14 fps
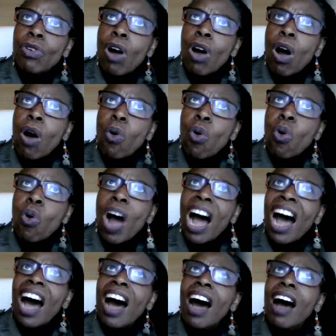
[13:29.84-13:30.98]
who
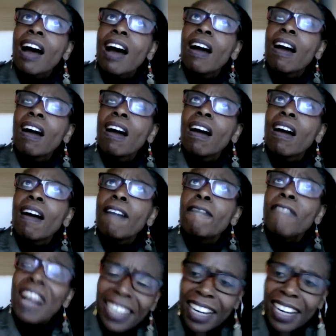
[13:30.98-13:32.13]
are
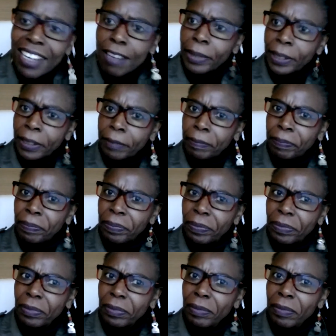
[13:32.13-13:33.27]
vulnerable.
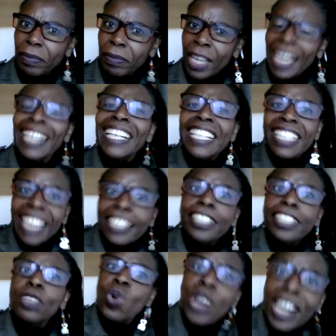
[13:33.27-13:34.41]
And it's getting
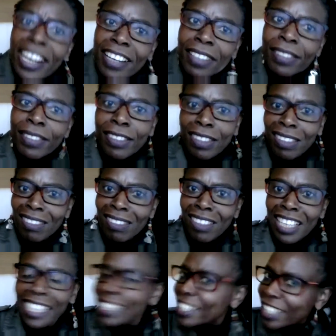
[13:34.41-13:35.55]
worse.
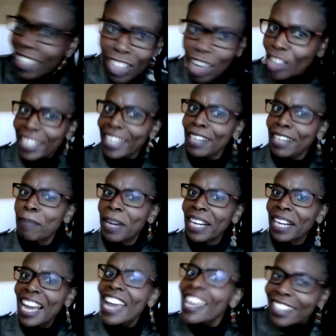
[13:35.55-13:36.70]
It's not getting better,
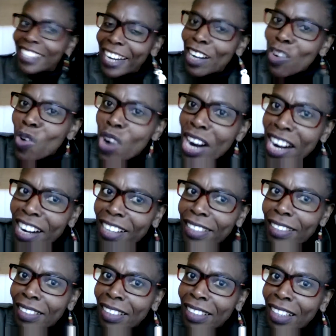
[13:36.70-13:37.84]
it's getting
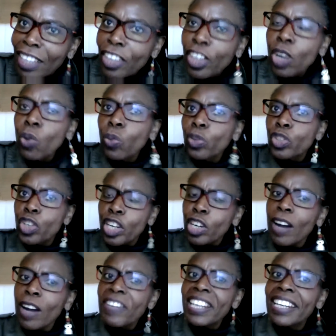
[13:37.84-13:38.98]
worse. You know, during
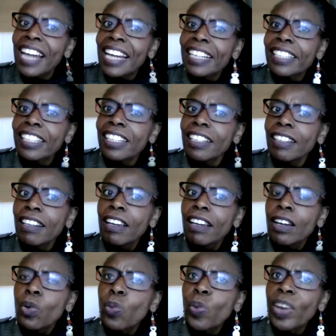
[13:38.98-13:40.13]
COVID-19,
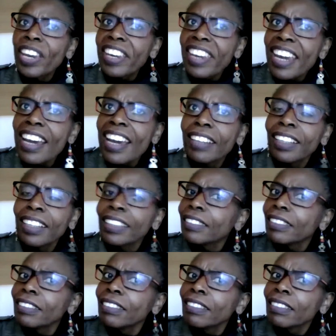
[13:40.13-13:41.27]
we hear that
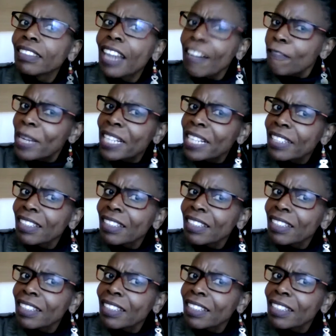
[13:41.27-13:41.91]
government